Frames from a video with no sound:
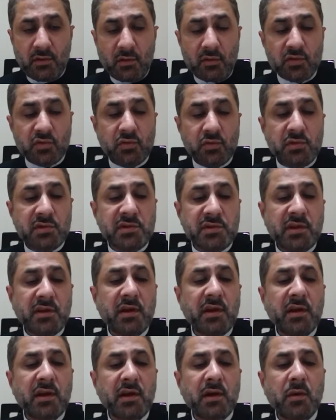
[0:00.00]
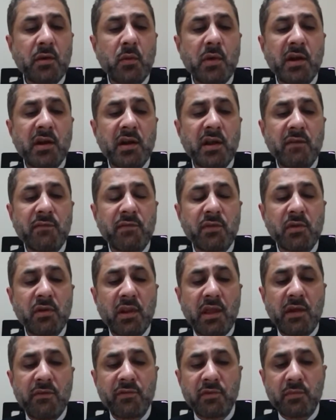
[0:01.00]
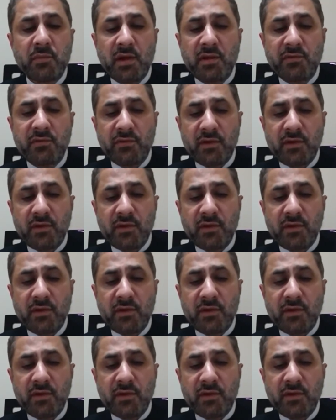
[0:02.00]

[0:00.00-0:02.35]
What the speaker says: Oh Zuljana, where have you left my